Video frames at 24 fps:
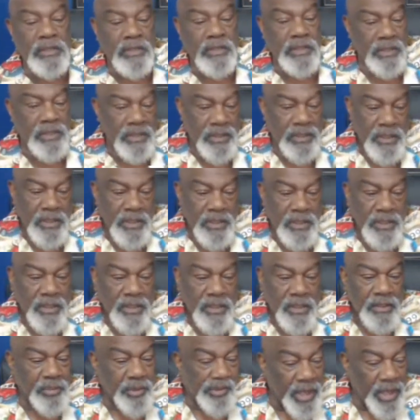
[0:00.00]
that very
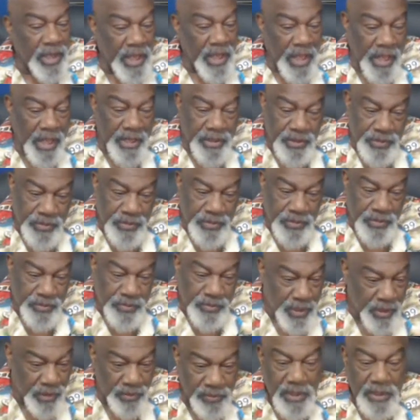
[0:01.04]
few of you motherfuckers are
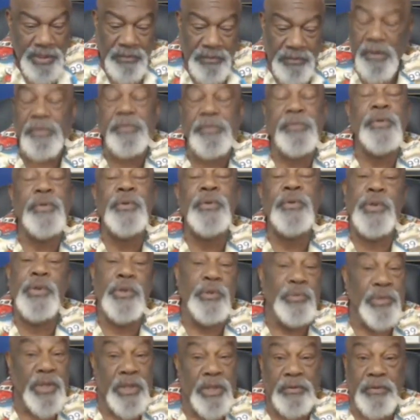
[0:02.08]
qualified to answer any
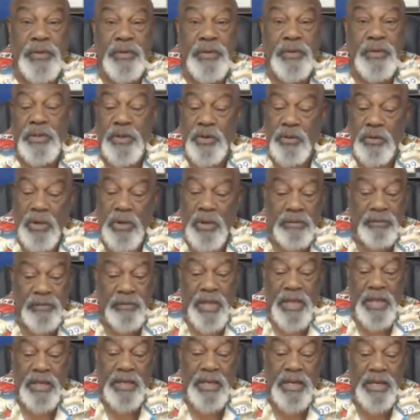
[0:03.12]
question I
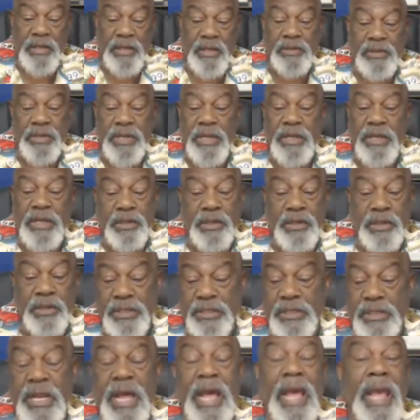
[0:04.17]
have.
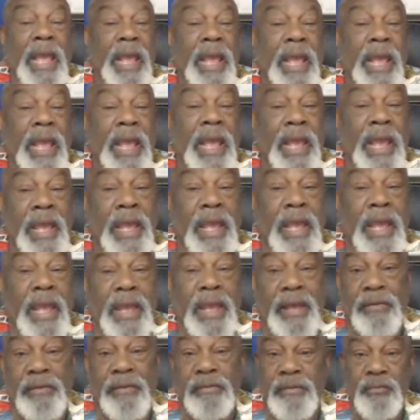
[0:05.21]
So I make sure
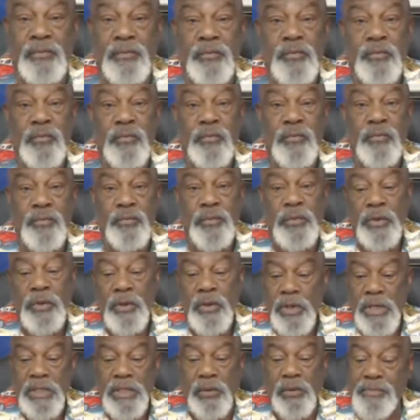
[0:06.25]
my questions are
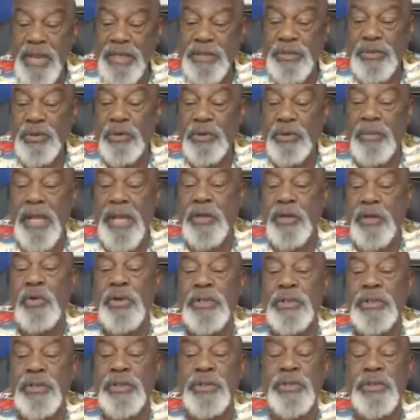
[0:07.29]
answerable.
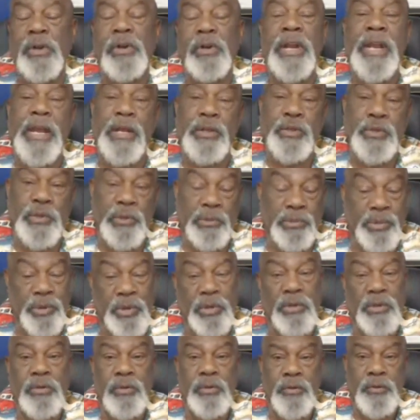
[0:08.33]
That's why
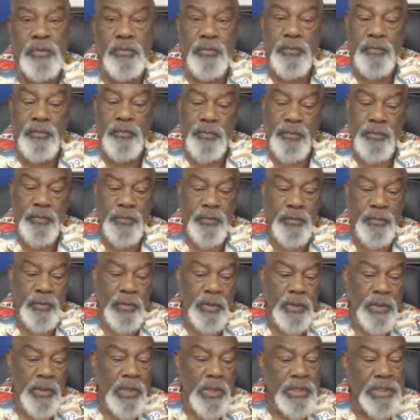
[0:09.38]
I ask you the questions I
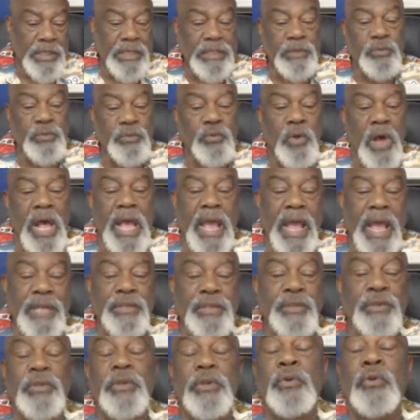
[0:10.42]
ask you, and I
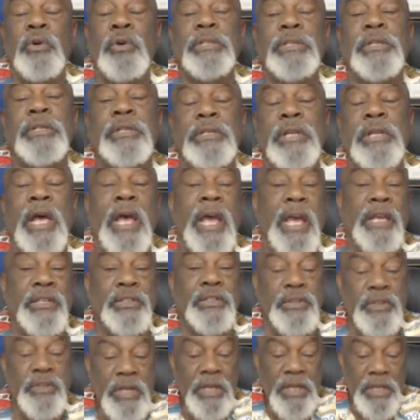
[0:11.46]
expect you to have the nuts
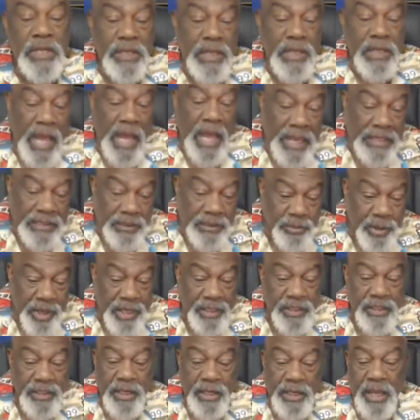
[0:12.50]
to answer the motherfuckers,
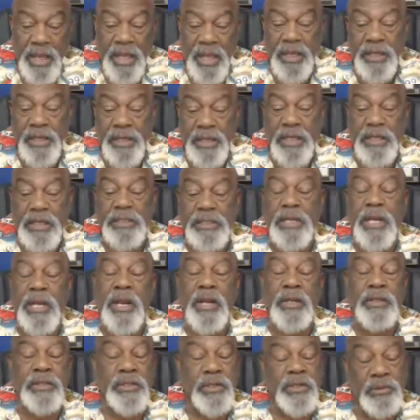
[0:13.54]
because I done
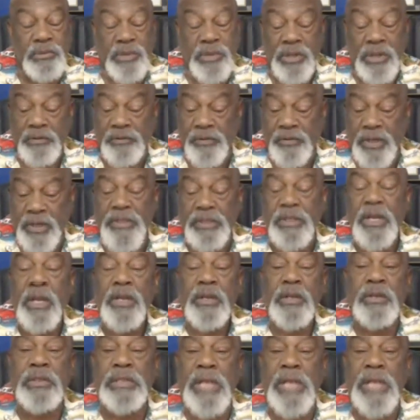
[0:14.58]
watered them down already.